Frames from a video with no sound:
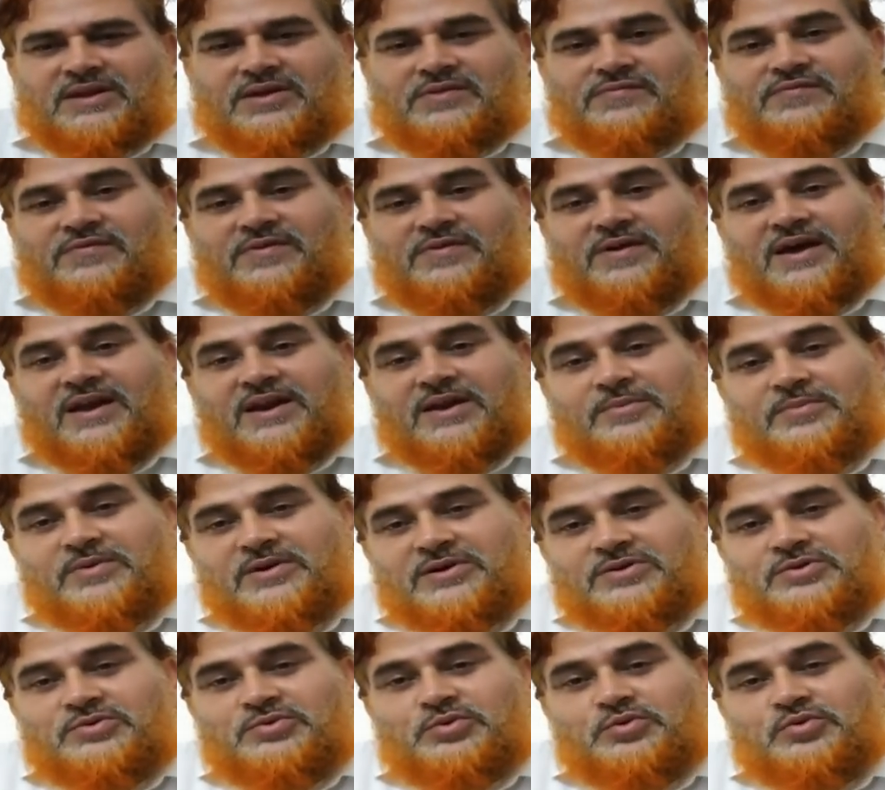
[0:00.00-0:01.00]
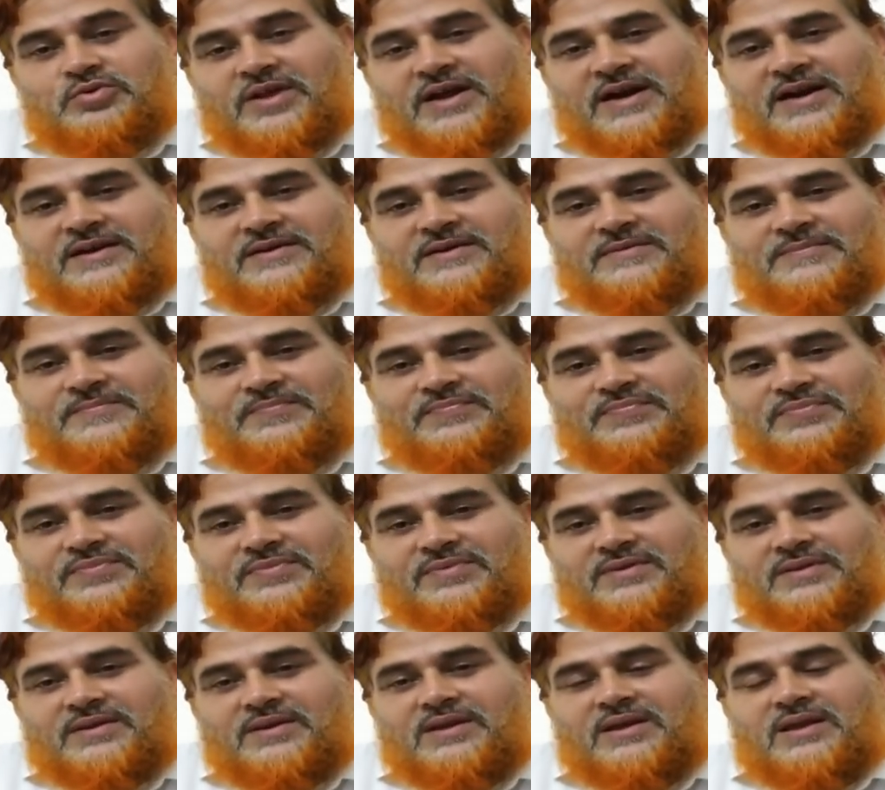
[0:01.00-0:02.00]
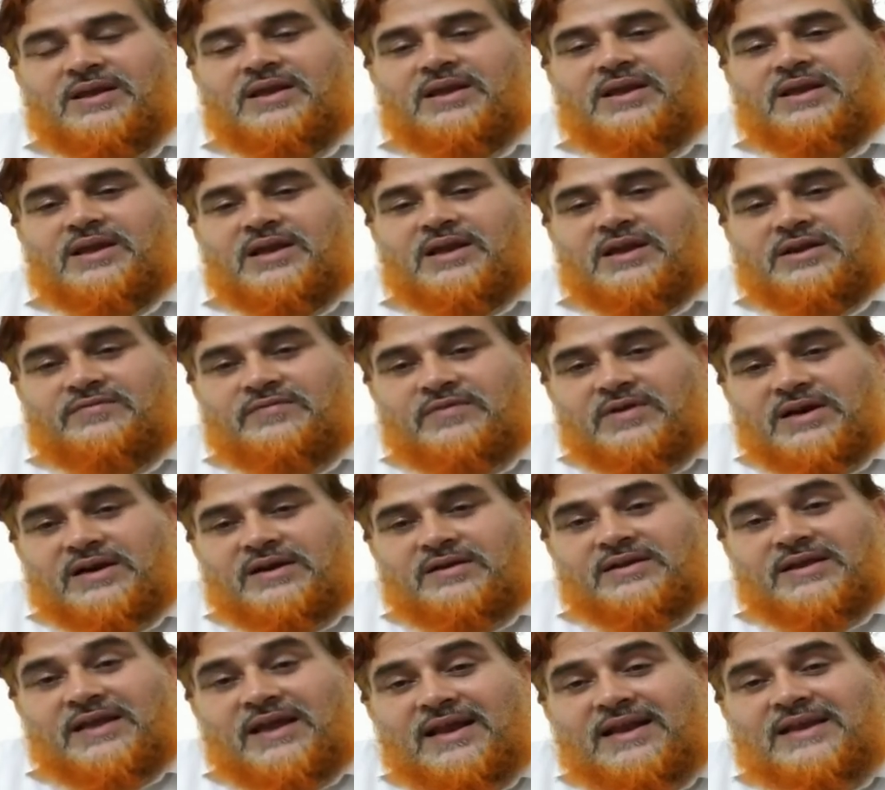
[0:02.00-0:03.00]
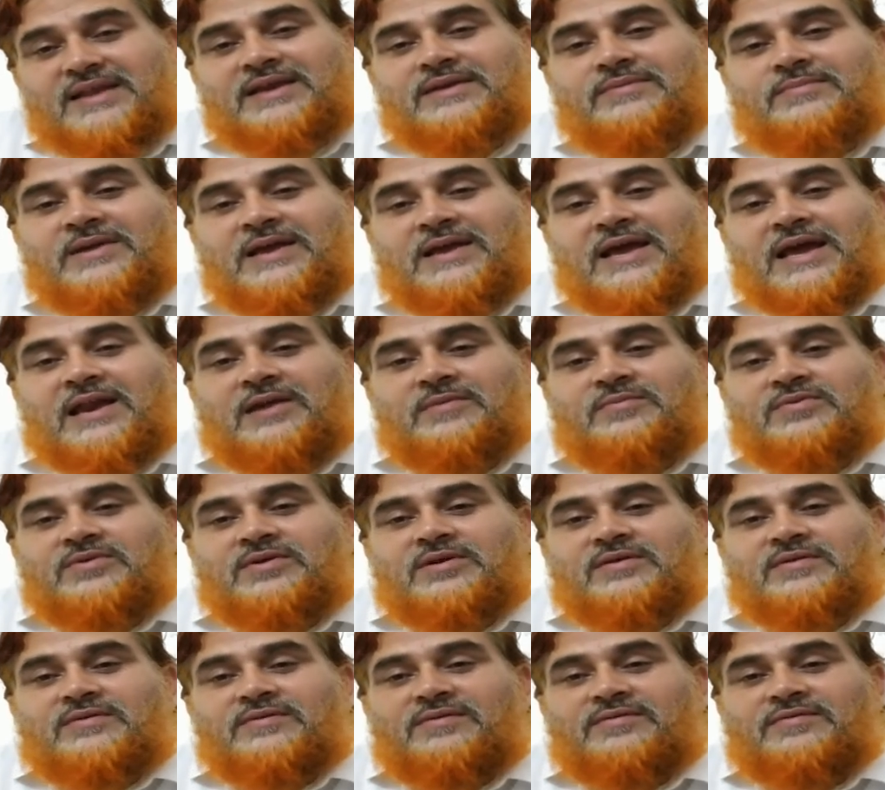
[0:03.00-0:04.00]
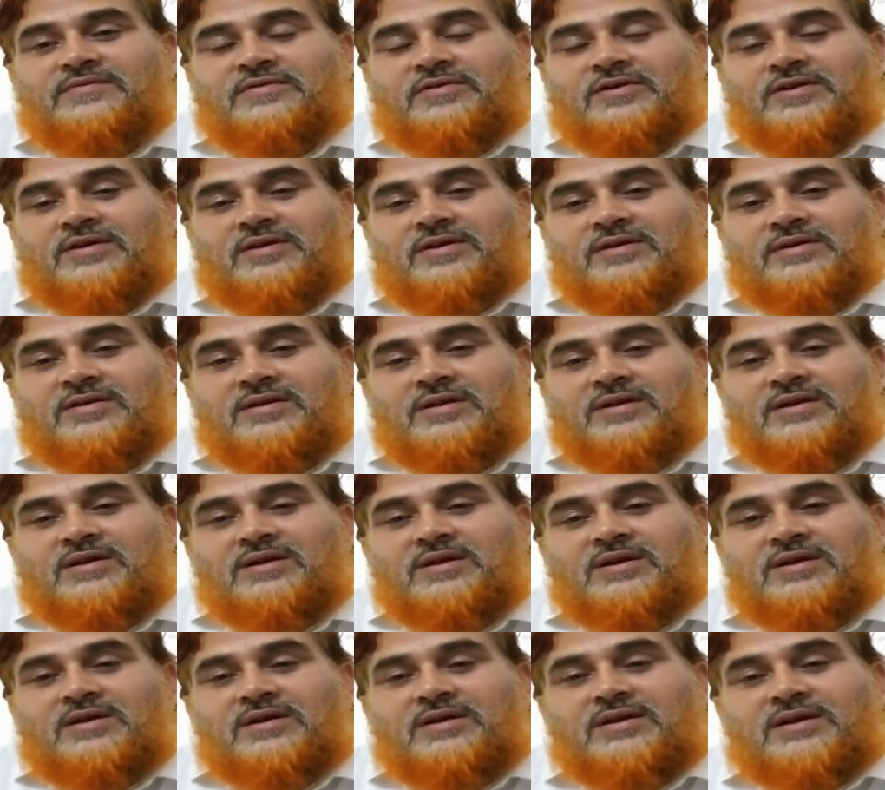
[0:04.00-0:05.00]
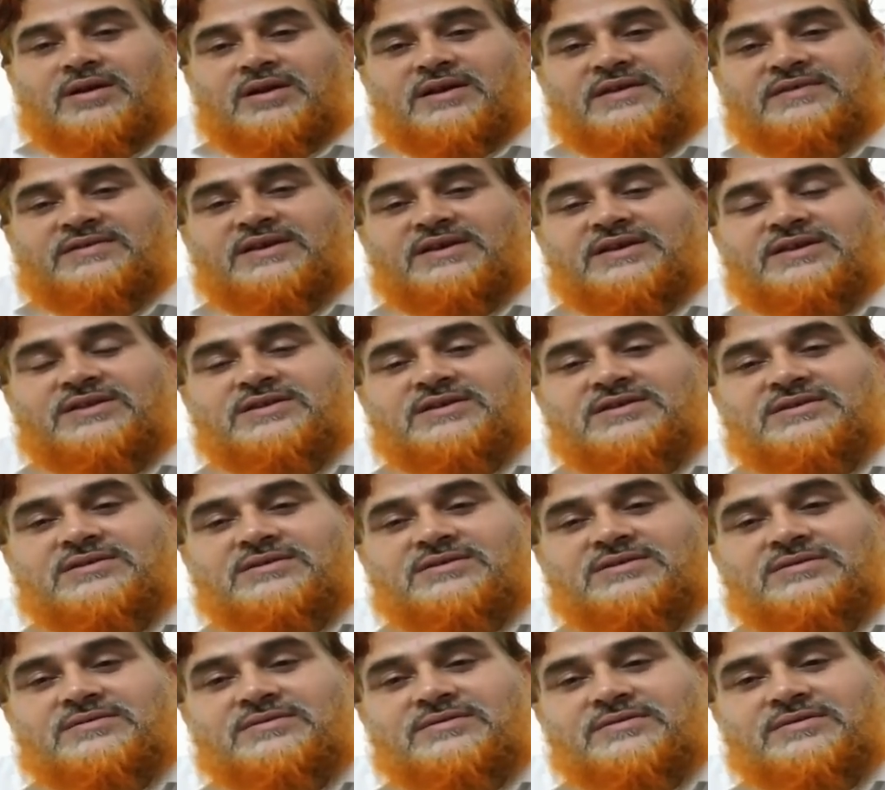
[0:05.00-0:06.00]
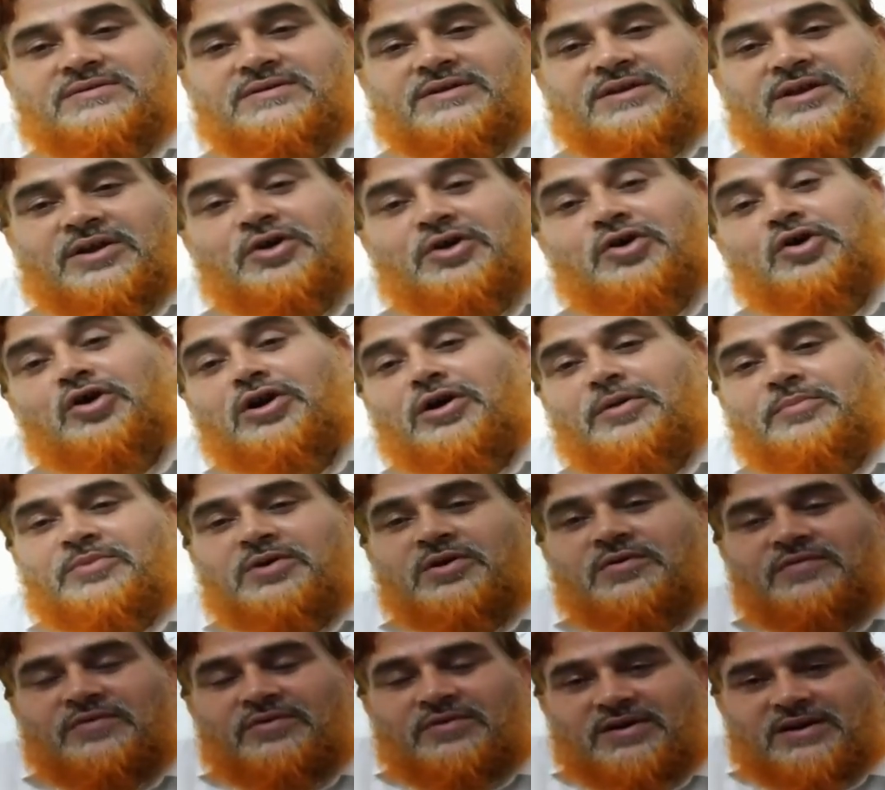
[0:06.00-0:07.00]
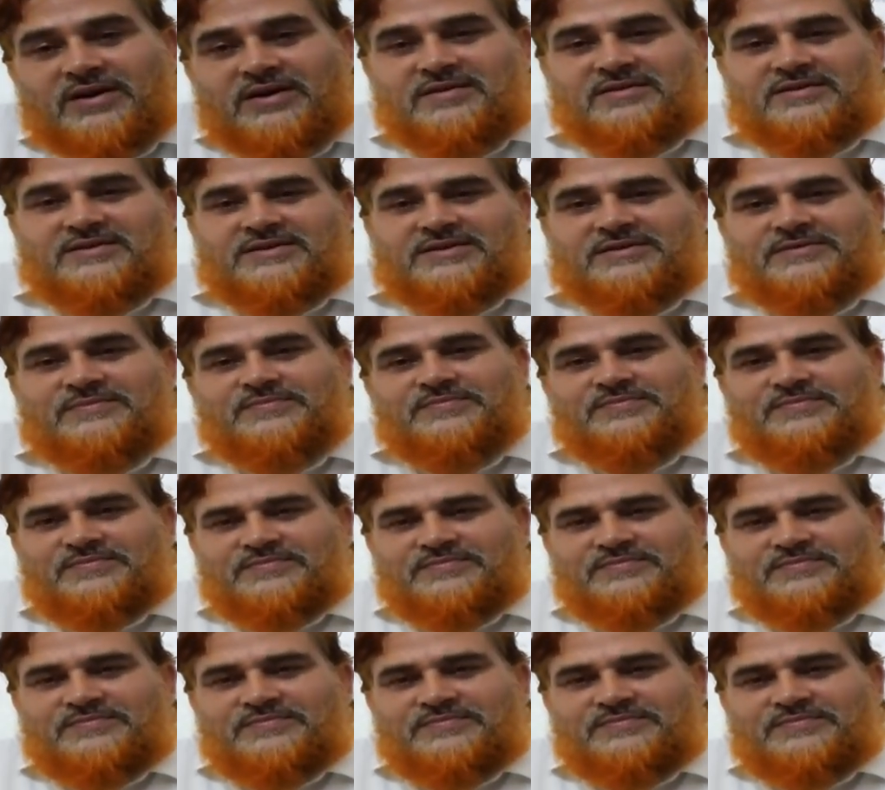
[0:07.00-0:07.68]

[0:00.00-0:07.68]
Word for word: If we are able to do that, it will really be helpful for raising the economy of our country.